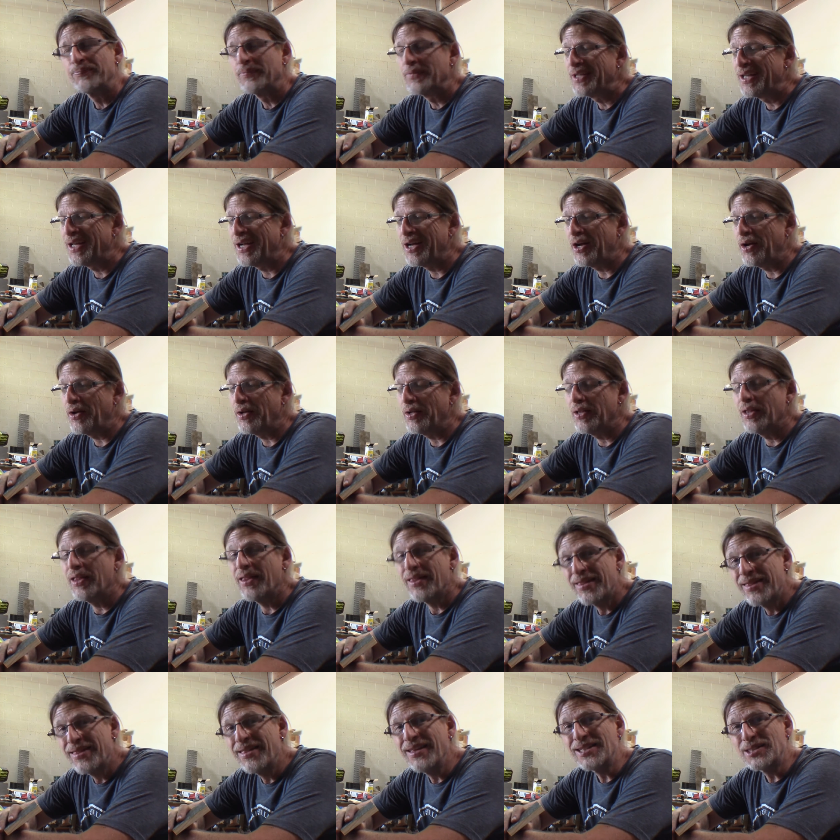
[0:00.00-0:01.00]
Now,
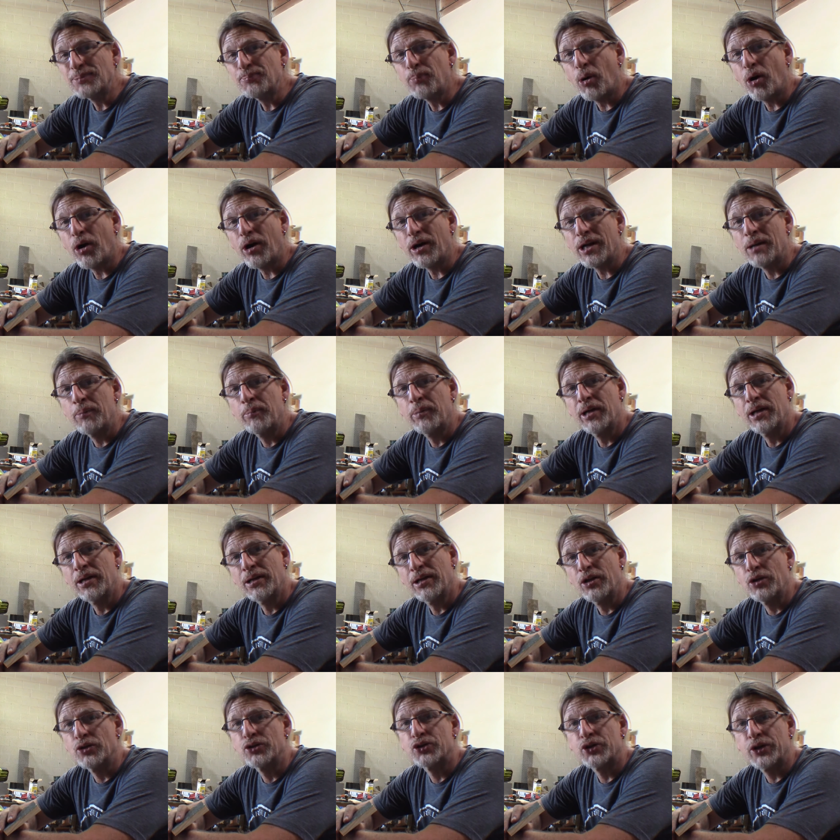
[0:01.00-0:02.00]
this part can be a
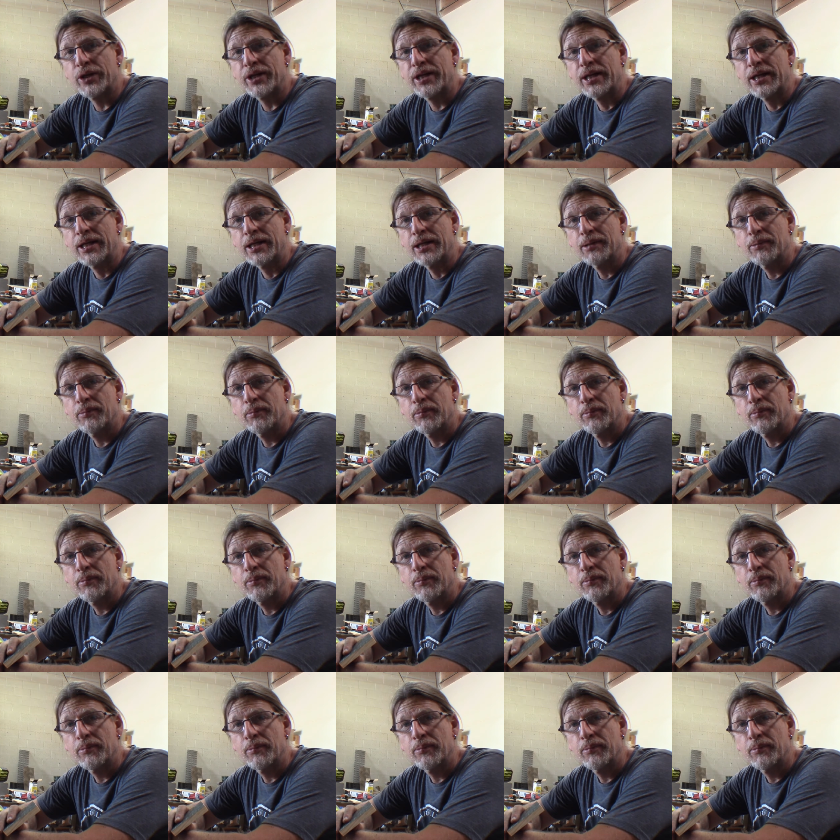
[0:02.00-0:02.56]
little tricky